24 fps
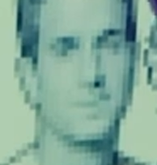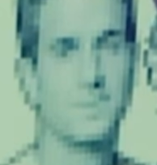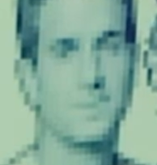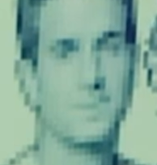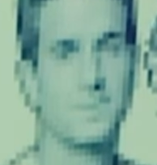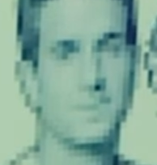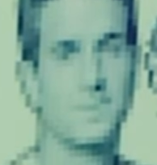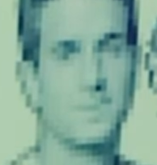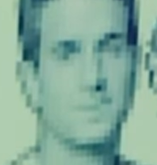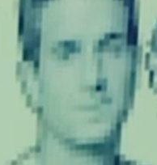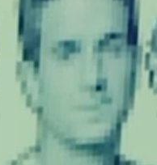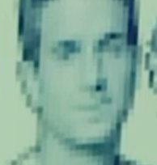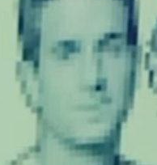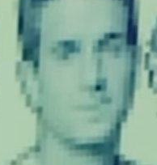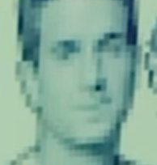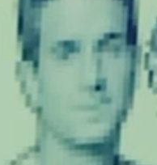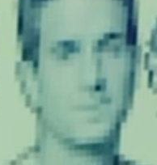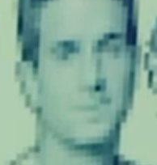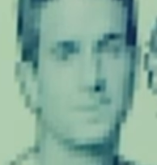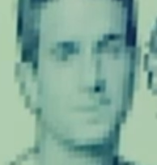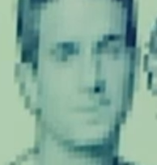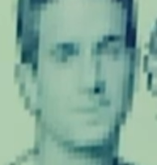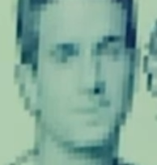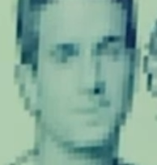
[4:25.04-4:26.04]

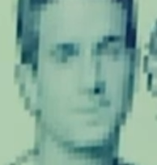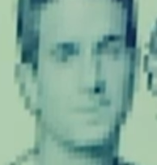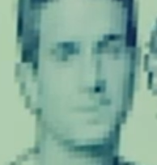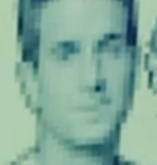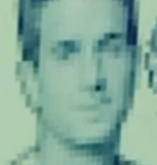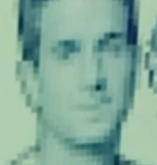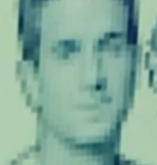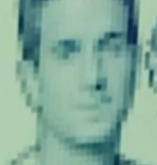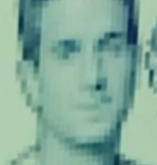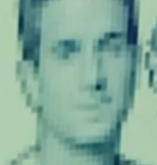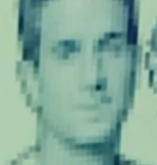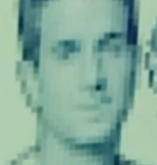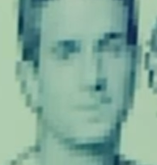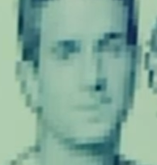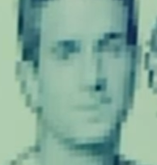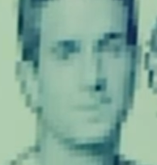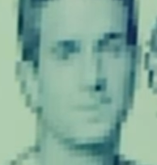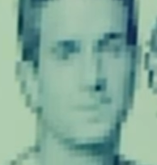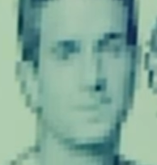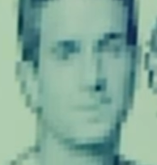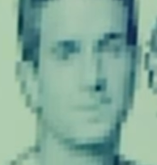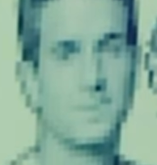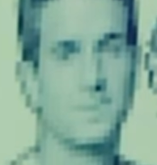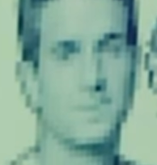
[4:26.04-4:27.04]

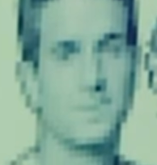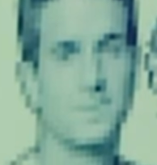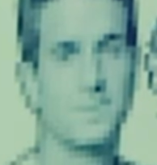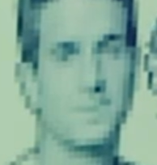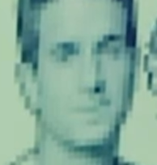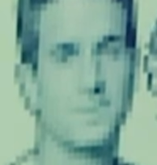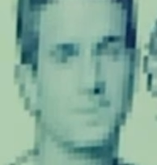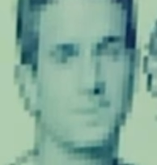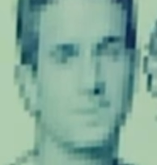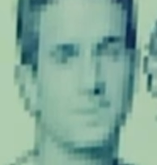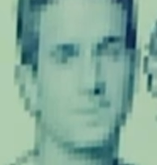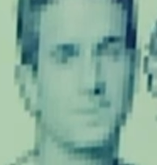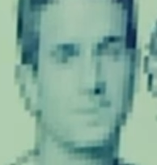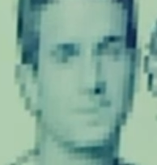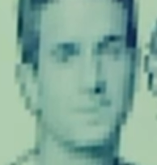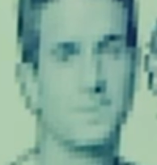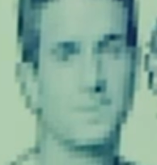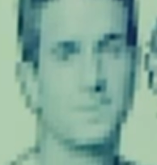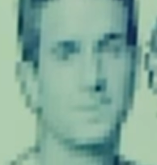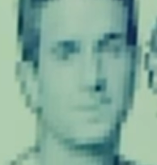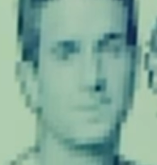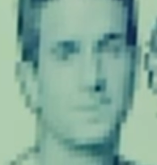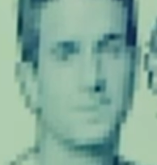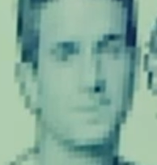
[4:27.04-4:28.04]

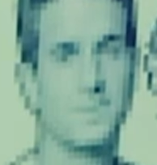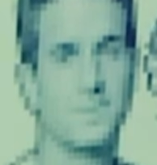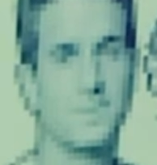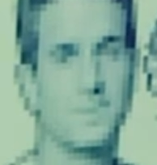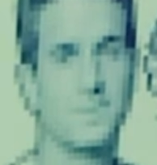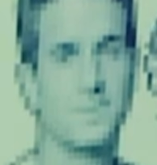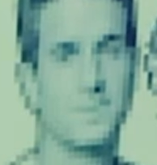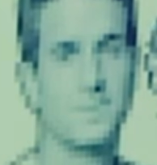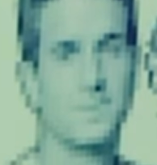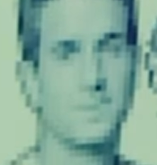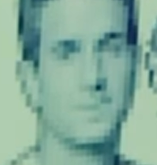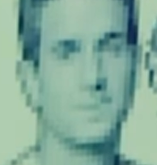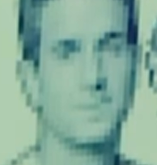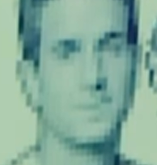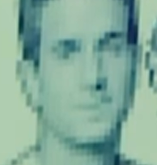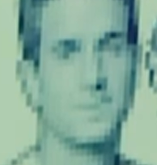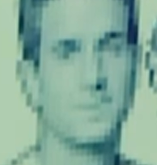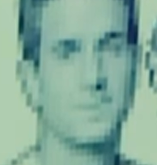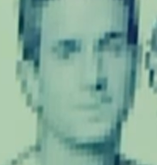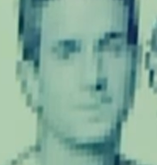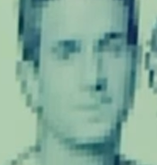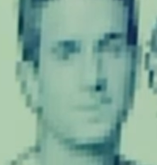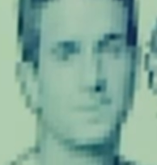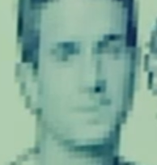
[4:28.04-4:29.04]

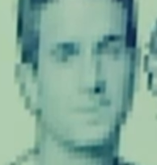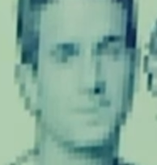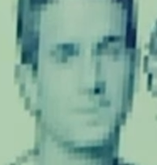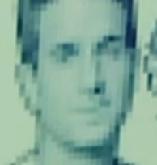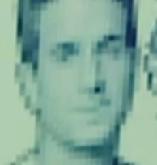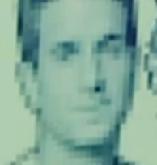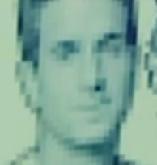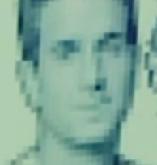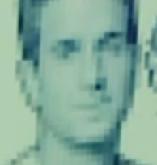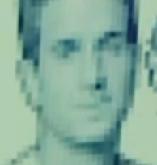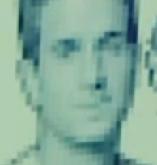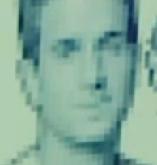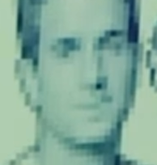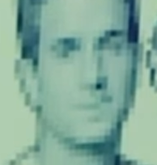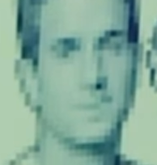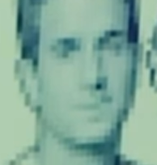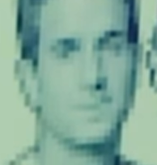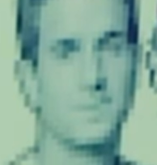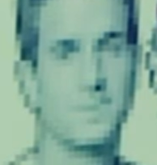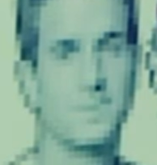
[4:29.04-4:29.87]
[no speech]